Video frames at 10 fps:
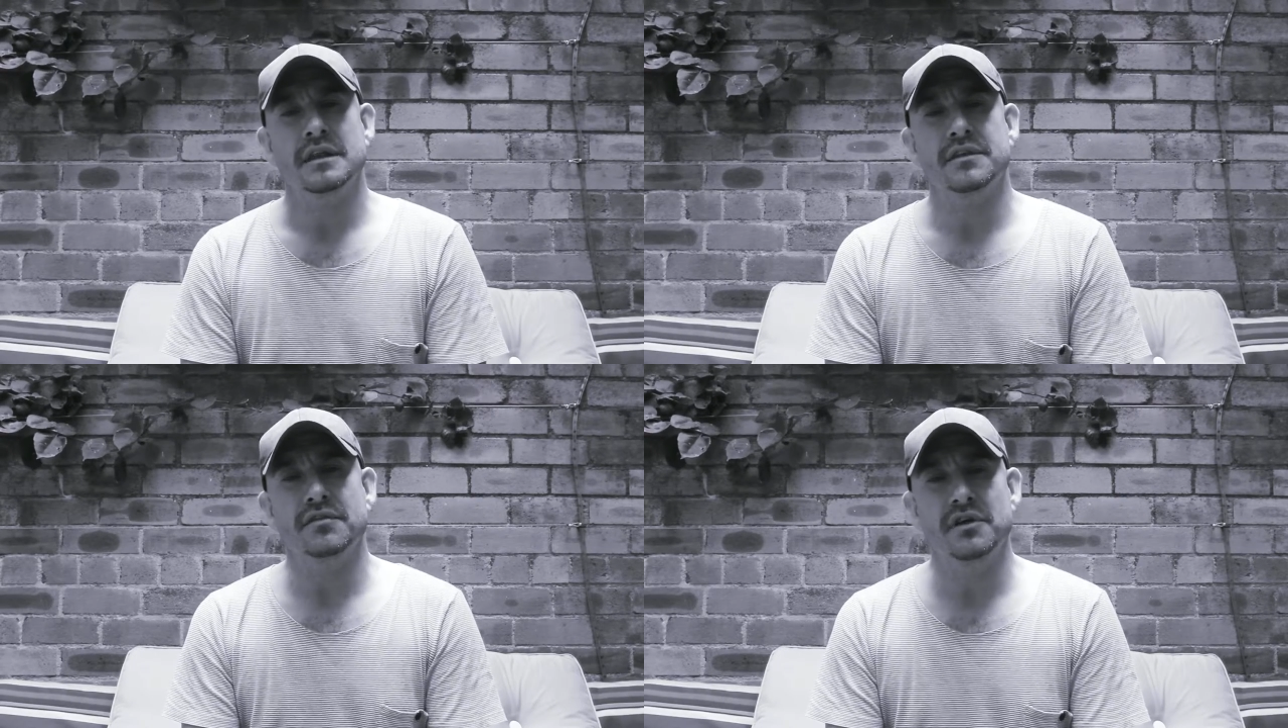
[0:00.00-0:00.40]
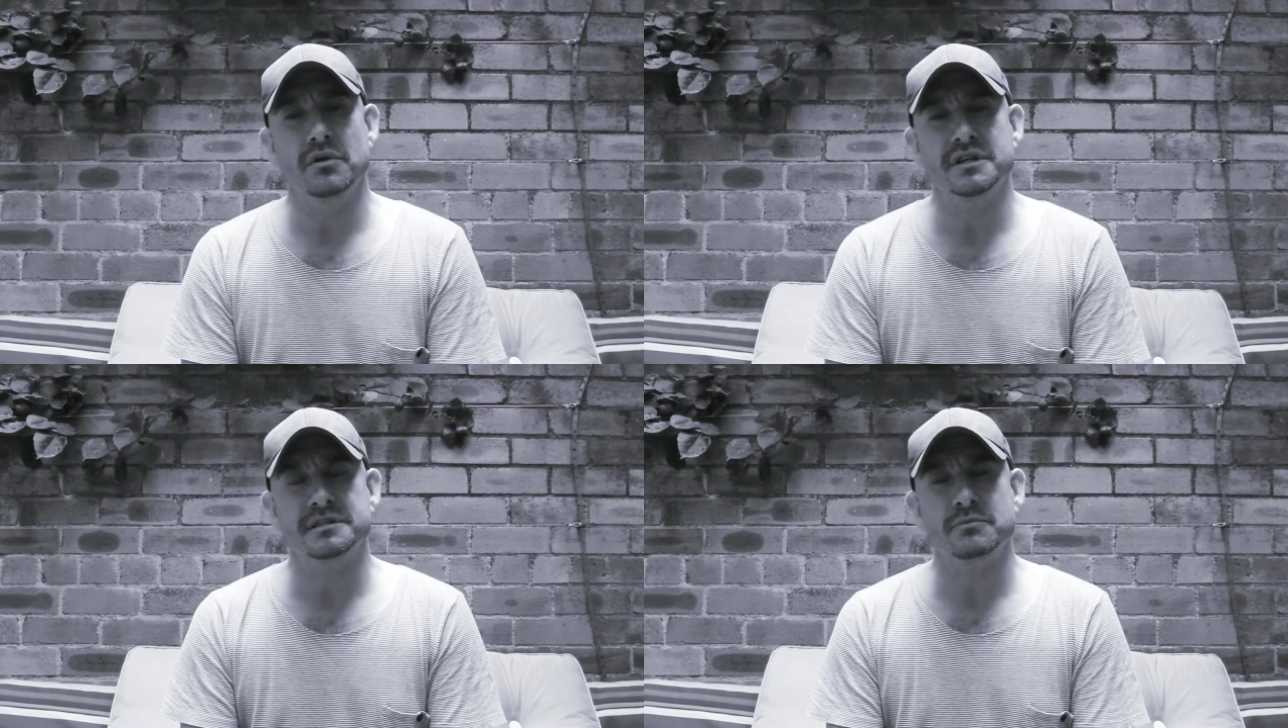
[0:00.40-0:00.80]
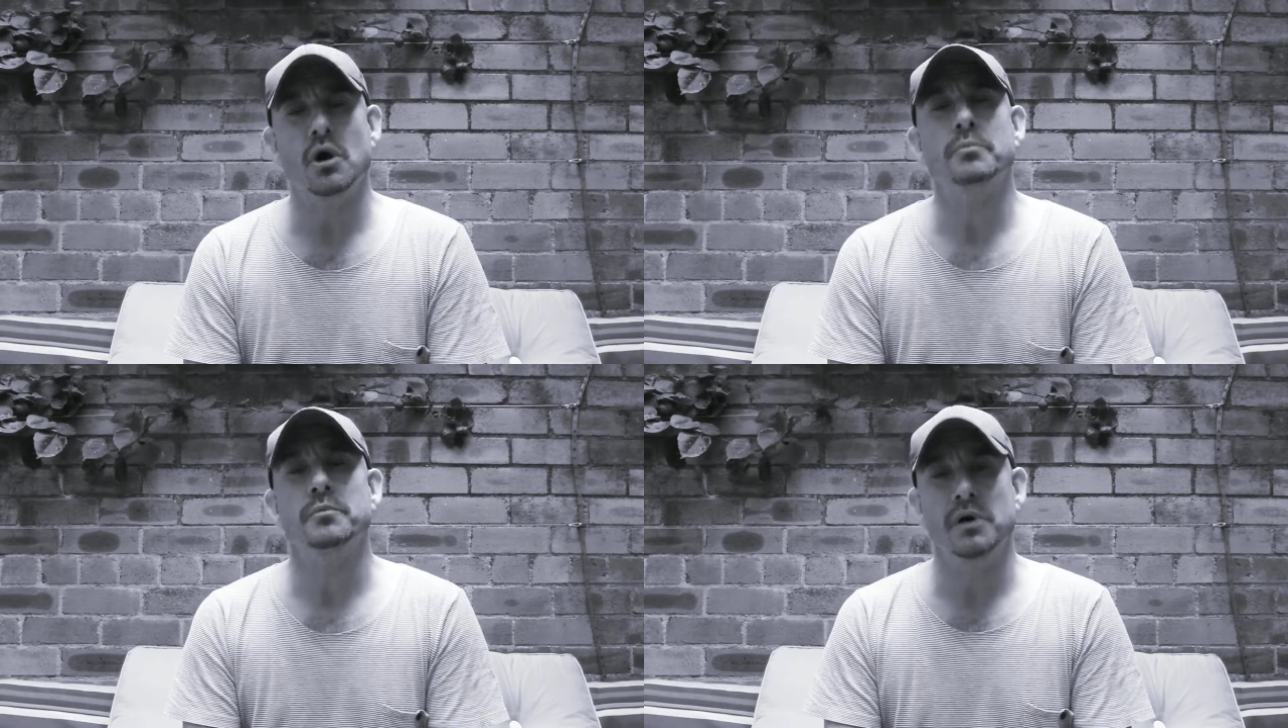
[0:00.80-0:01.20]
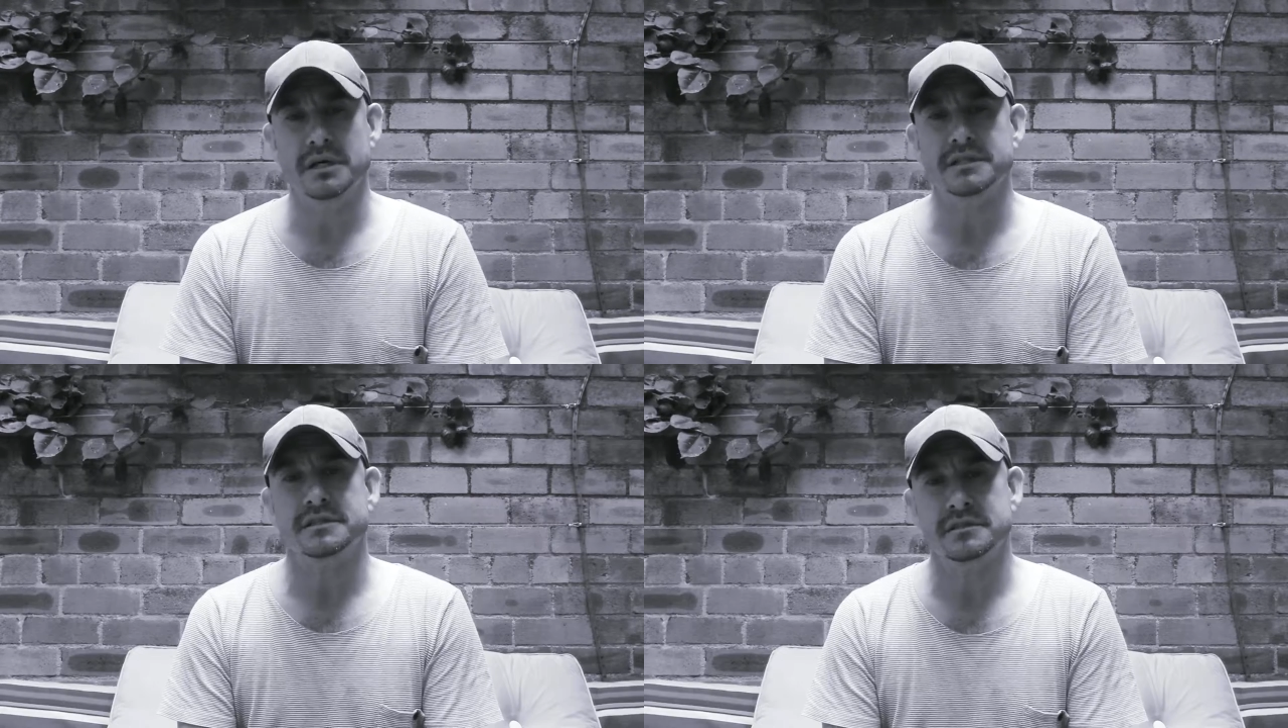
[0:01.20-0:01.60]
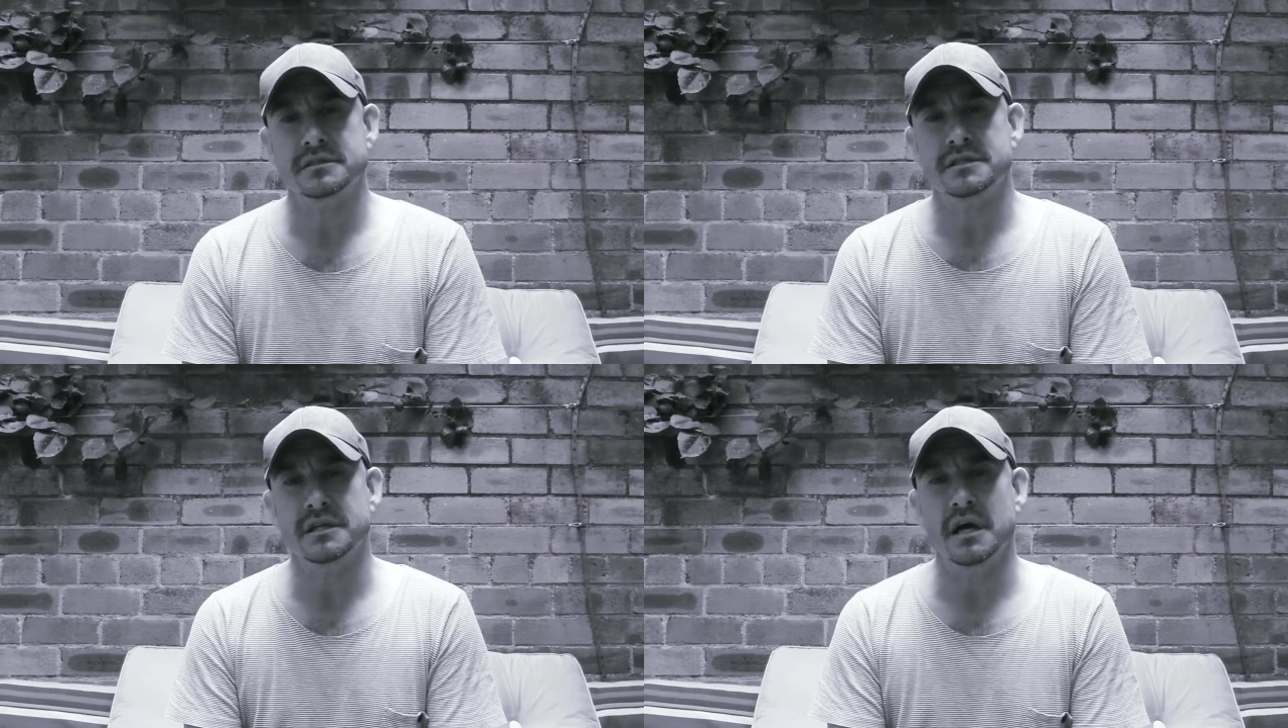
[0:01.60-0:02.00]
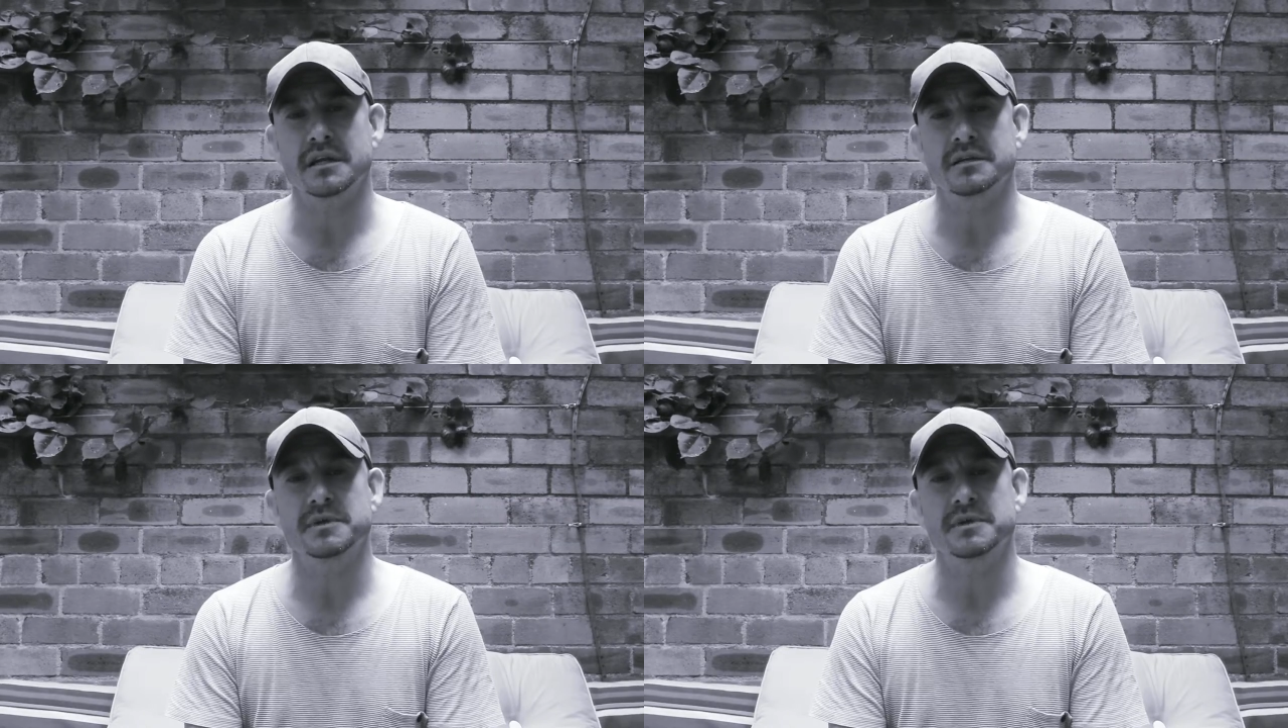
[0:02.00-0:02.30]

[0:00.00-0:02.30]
that there is some compromise starting to